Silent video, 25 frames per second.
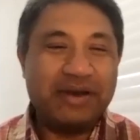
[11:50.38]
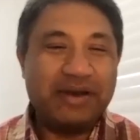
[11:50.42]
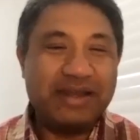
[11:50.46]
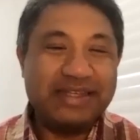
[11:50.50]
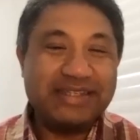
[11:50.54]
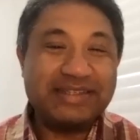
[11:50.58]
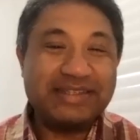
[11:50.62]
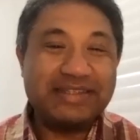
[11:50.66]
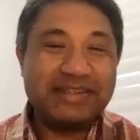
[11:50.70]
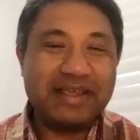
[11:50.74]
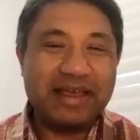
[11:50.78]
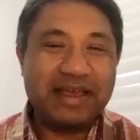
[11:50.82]
it
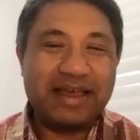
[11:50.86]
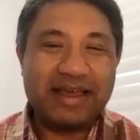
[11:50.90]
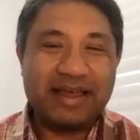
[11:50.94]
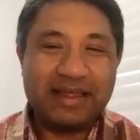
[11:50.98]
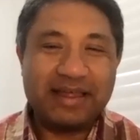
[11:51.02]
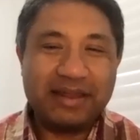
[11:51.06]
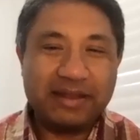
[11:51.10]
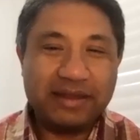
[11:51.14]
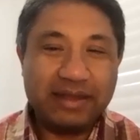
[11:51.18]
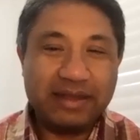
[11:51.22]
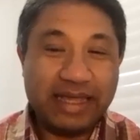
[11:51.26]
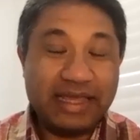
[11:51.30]
is
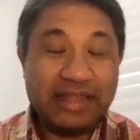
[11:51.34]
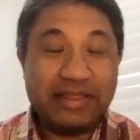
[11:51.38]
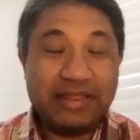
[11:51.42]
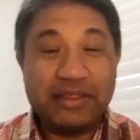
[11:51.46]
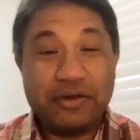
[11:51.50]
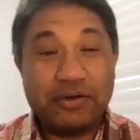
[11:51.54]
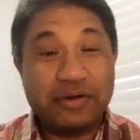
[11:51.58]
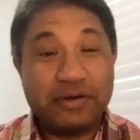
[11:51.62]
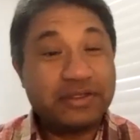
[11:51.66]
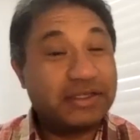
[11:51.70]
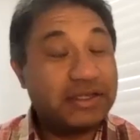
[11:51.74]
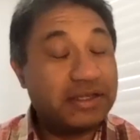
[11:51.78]
uh, late in the
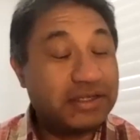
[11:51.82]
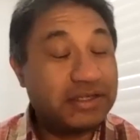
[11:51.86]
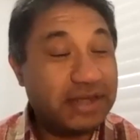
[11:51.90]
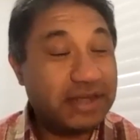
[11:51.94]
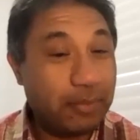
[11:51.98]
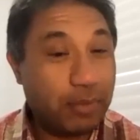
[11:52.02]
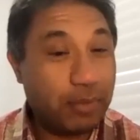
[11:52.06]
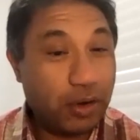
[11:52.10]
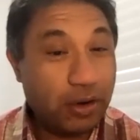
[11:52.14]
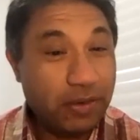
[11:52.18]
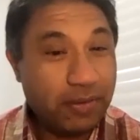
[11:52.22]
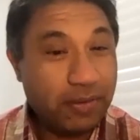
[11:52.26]
year; it's
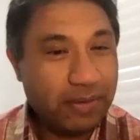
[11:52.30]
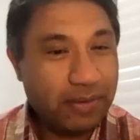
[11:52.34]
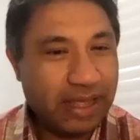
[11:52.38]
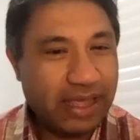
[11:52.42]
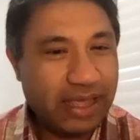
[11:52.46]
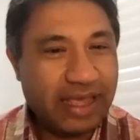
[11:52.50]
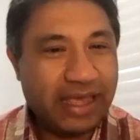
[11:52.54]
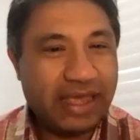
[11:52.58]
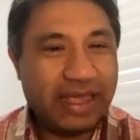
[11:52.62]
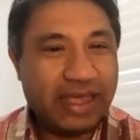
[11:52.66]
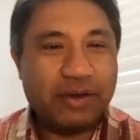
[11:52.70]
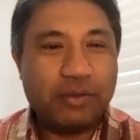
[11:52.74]
December,
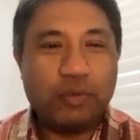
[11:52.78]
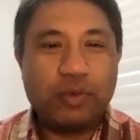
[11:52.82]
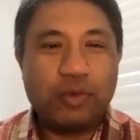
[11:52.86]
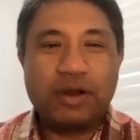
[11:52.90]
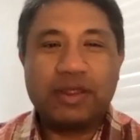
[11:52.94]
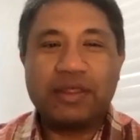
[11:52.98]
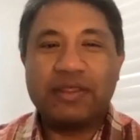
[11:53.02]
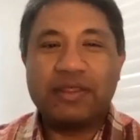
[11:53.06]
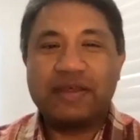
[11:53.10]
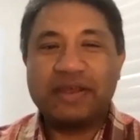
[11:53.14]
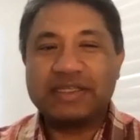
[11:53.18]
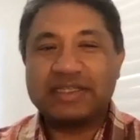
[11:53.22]
and
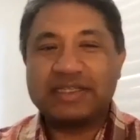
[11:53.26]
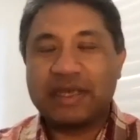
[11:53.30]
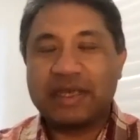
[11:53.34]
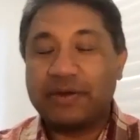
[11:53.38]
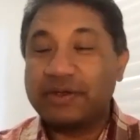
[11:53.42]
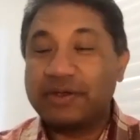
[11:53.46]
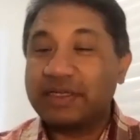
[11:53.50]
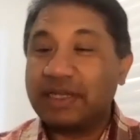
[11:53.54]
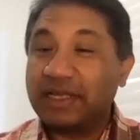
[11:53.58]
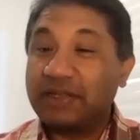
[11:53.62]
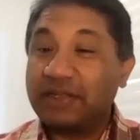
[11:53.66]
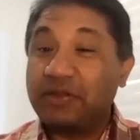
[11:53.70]
one of the things I
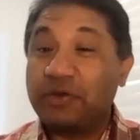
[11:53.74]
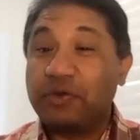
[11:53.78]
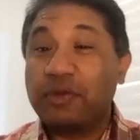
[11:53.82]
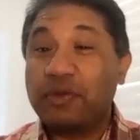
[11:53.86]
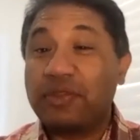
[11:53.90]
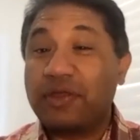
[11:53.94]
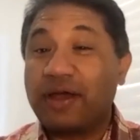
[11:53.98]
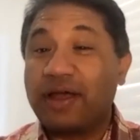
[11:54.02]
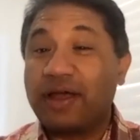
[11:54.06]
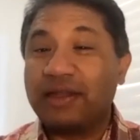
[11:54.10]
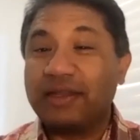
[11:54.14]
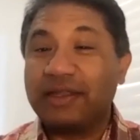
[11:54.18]
always like to do
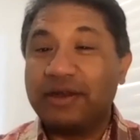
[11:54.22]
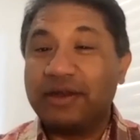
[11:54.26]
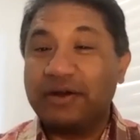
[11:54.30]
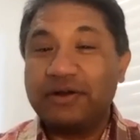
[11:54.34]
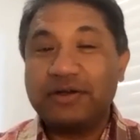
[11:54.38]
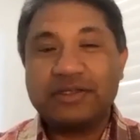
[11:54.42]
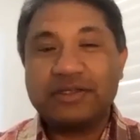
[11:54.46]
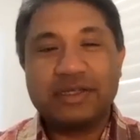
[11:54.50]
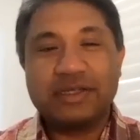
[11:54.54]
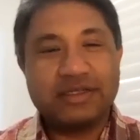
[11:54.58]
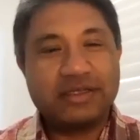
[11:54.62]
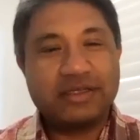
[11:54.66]
with thought
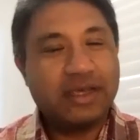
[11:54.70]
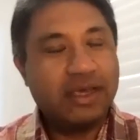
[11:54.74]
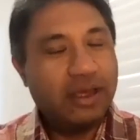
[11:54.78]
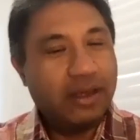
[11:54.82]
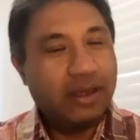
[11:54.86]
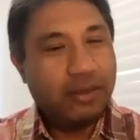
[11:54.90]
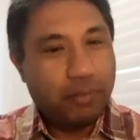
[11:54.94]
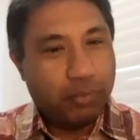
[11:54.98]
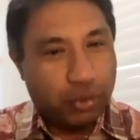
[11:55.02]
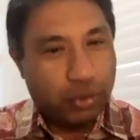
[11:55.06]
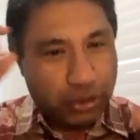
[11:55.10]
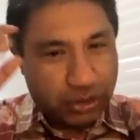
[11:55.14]
leaders is
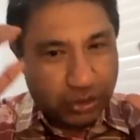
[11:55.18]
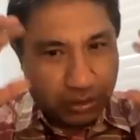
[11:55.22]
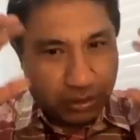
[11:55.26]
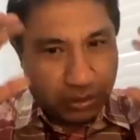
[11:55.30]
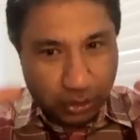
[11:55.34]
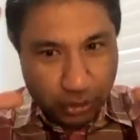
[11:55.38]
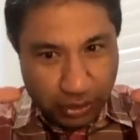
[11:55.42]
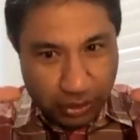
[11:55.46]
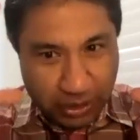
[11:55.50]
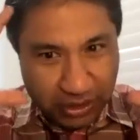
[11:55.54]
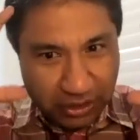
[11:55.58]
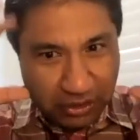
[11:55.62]
put,
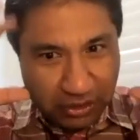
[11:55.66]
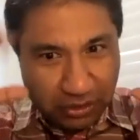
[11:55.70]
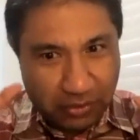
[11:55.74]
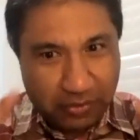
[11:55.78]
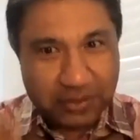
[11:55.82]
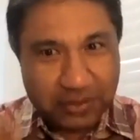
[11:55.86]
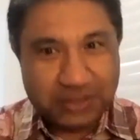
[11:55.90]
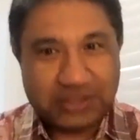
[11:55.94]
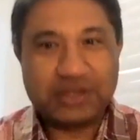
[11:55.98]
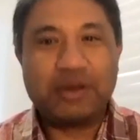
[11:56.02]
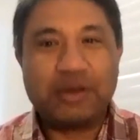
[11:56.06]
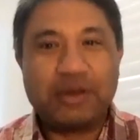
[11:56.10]
look into your
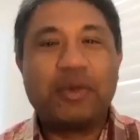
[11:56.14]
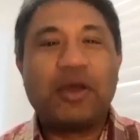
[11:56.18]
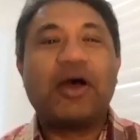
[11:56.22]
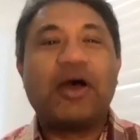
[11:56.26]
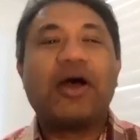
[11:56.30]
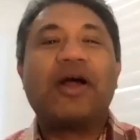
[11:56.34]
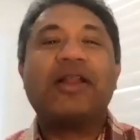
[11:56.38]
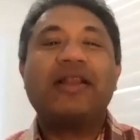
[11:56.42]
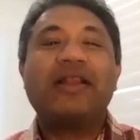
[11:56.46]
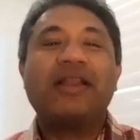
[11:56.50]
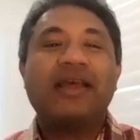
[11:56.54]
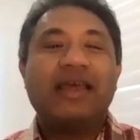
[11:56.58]
crystal
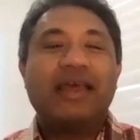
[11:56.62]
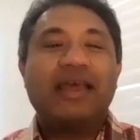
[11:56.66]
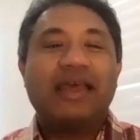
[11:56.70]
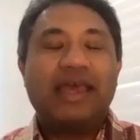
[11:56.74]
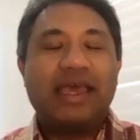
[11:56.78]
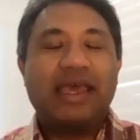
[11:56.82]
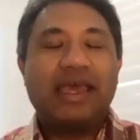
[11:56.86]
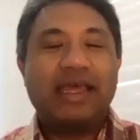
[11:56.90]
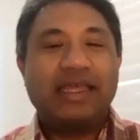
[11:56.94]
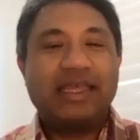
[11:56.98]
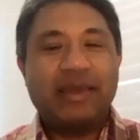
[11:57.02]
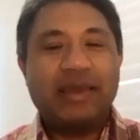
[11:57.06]
ball
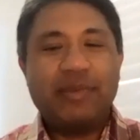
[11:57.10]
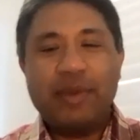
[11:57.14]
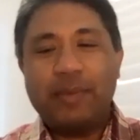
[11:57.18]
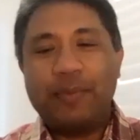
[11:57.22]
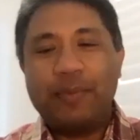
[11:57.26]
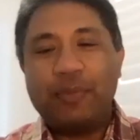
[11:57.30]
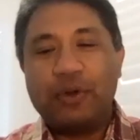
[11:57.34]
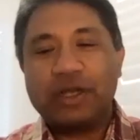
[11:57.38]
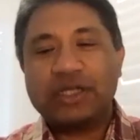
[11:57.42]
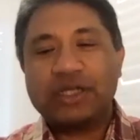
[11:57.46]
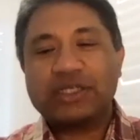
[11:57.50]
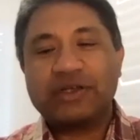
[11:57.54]
and give me a
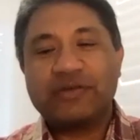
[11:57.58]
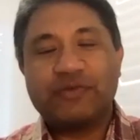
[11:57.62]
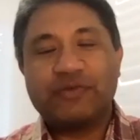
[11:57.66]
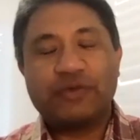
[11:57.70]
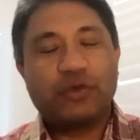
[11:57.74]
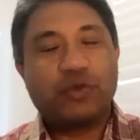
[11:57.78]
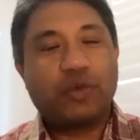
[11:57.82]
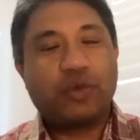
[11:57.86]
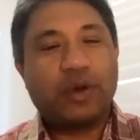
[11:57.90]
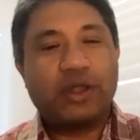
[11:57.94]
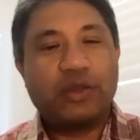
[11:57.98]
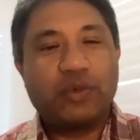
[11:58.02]
prediction for
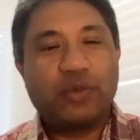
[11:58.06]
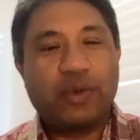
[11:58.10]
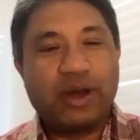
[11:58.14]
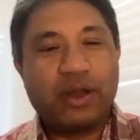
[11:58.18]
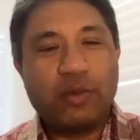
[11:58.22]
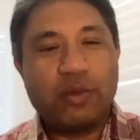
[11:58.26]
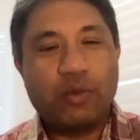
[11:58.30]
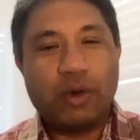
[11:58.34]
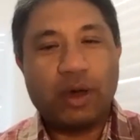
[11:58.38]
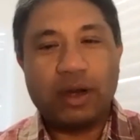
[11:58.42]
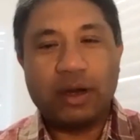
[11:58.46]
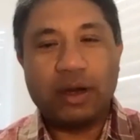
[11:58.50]

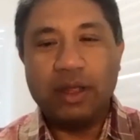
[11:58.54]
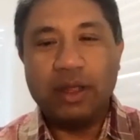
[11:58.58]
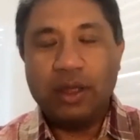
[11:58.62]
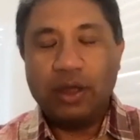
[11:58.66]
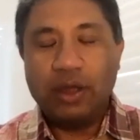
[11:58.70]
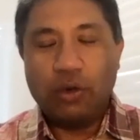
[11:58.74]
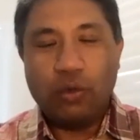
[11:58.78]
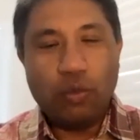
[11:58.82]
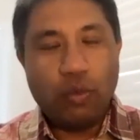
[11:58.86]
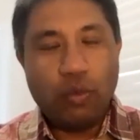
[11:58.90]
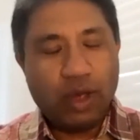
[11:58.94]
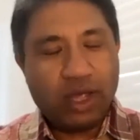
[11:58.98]
2021.
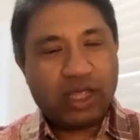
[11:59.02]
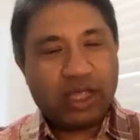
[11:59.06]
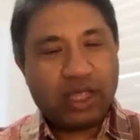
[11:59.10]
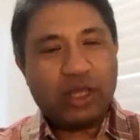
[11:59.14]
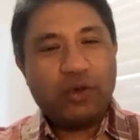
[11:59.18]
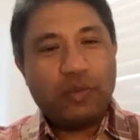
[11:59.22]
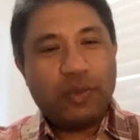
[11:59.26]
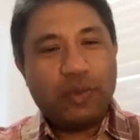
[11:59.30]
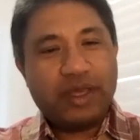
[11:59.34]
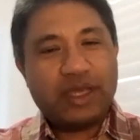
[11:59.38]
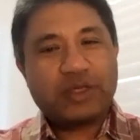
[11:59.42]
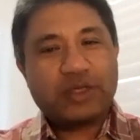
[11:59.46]
What
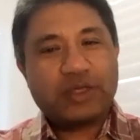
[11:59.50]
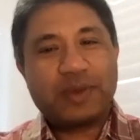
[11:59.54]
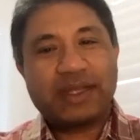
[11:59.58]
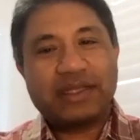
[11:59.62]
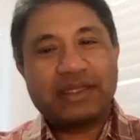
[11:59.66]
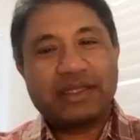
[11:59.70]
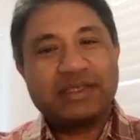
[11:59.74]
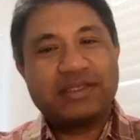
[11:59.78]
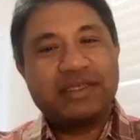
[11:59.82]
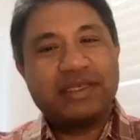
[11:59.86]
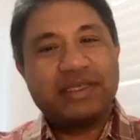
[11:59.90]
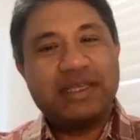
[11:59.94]
can we
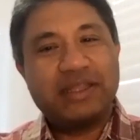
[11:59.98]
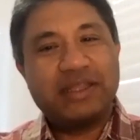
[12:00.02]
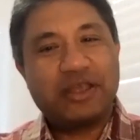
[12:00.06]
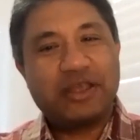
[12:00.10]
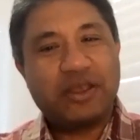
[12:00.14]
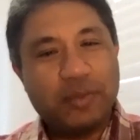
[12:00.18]
expect to see in the